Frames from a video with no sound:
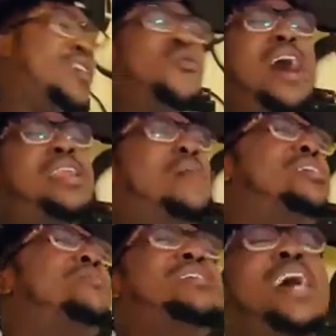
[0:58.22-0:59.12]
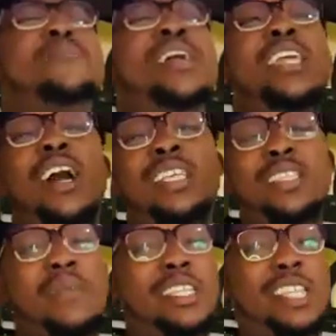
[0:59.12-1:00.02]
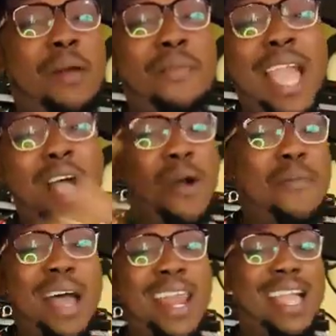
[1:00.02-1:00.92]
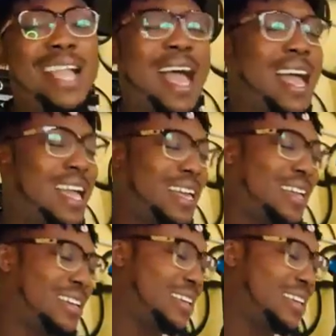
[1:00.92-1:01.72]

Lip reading: Big one of him, Yamini, to my shop here, oh my nigga.